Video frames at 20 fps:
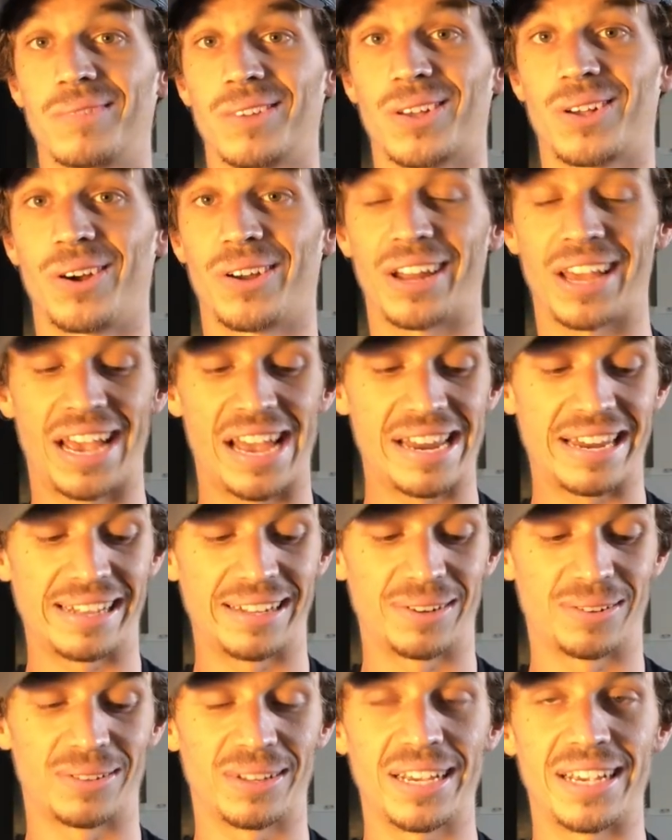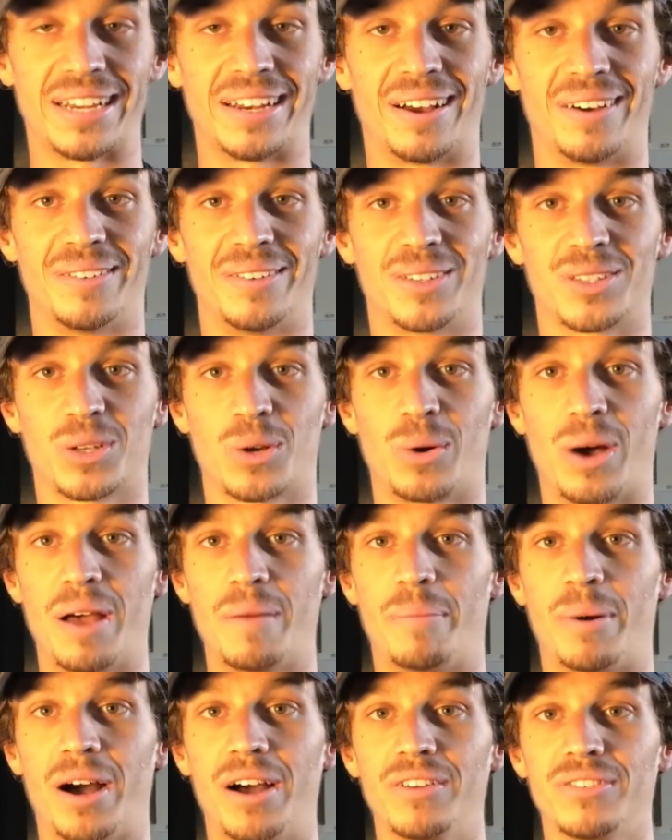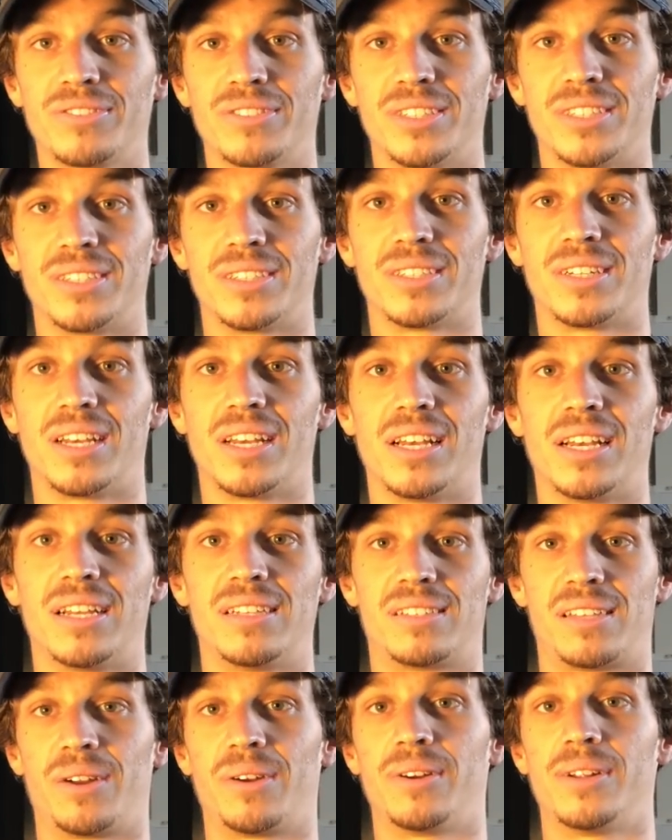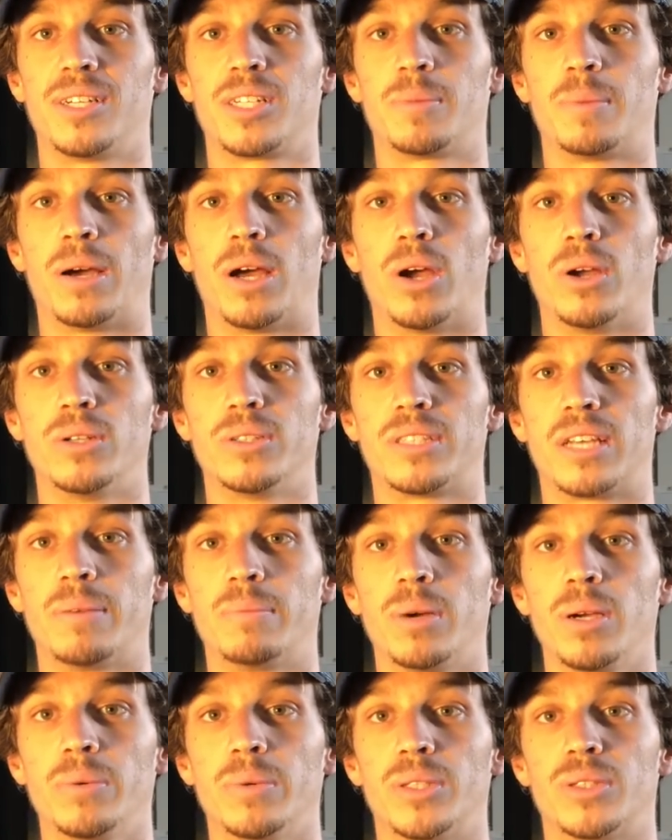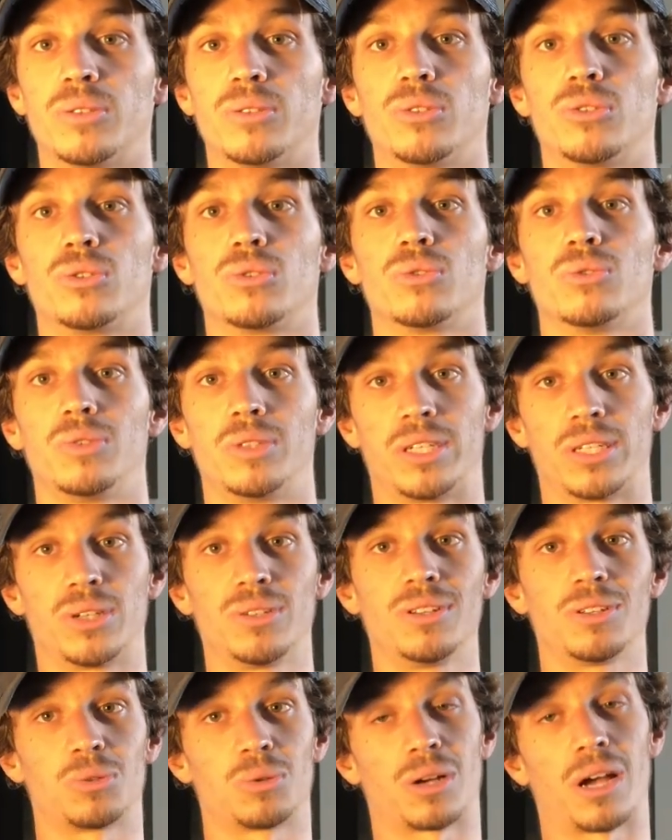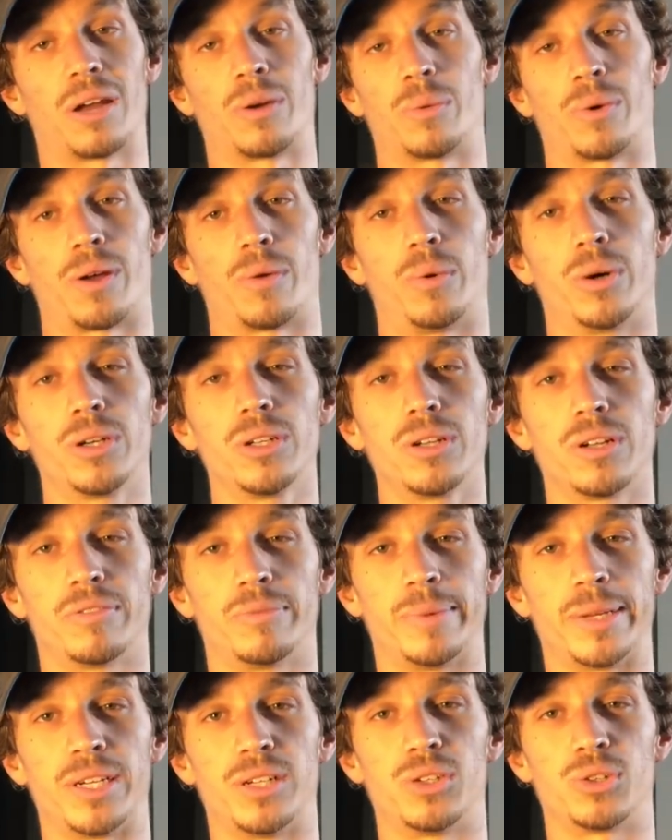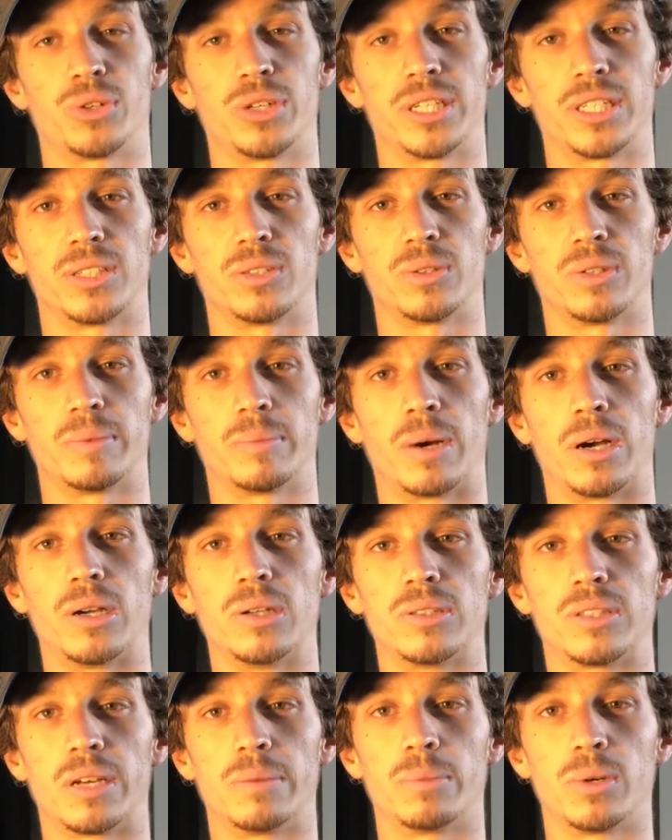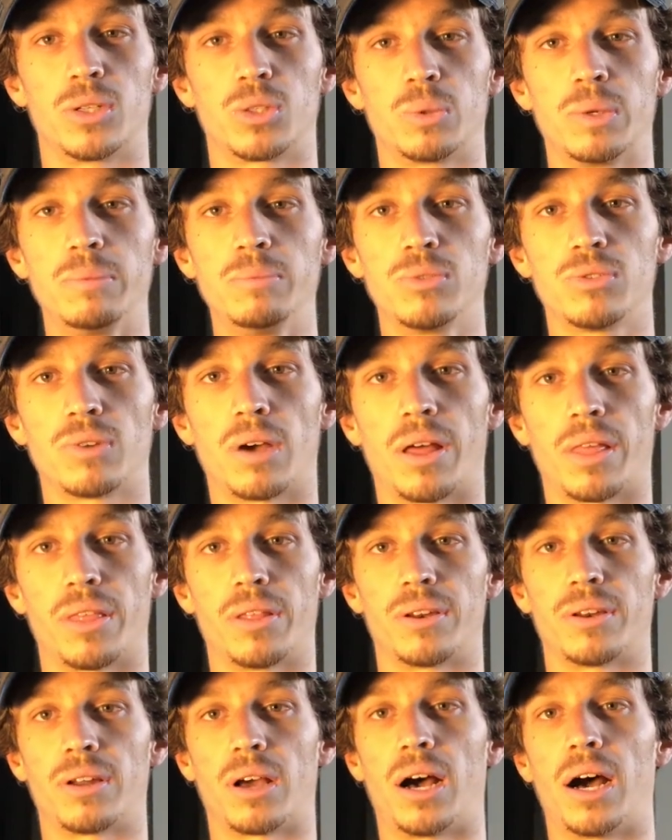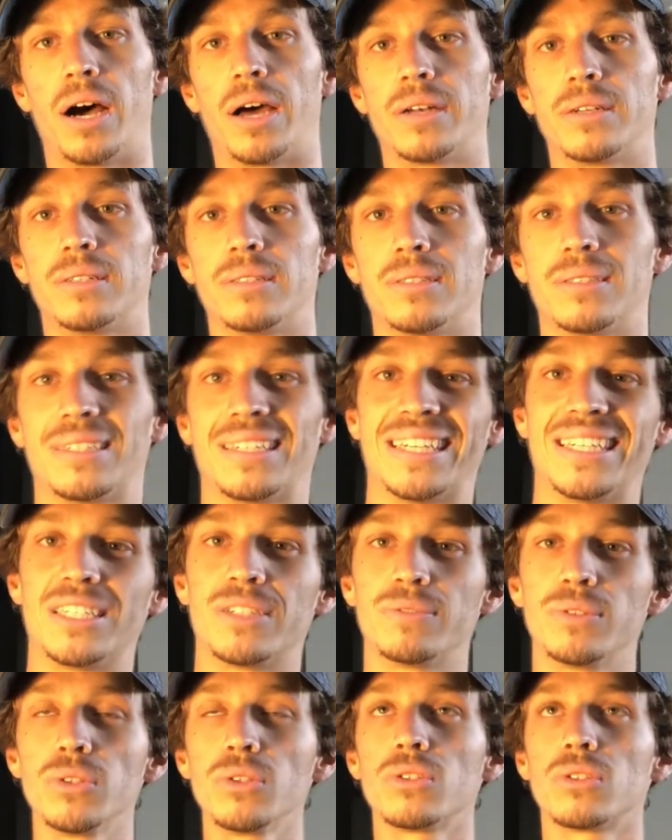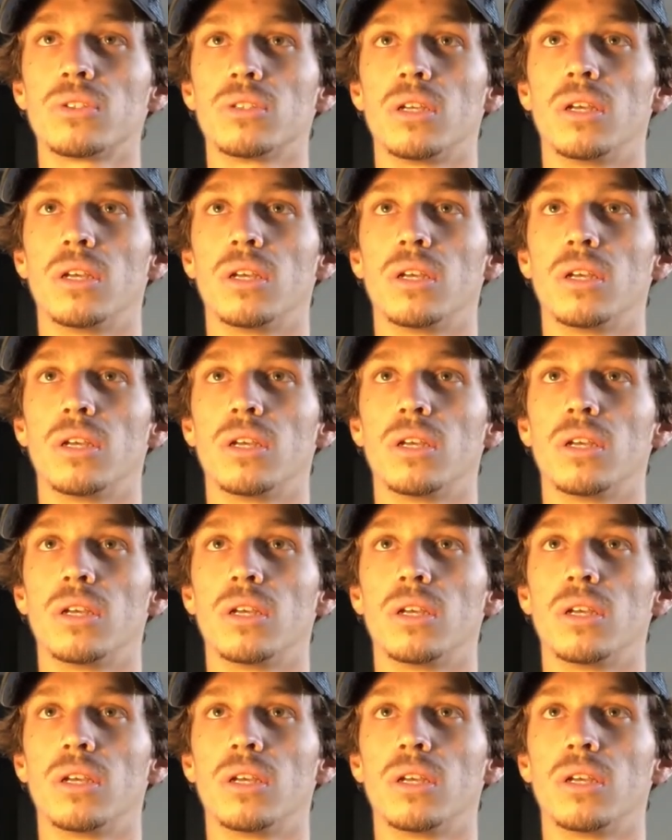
got a handy little lead. I was quite puffed and settled into my own tempo, which was really good. This was kind of what I wanted. I've been enjoying doing my own tempo swims rather than hard intervals.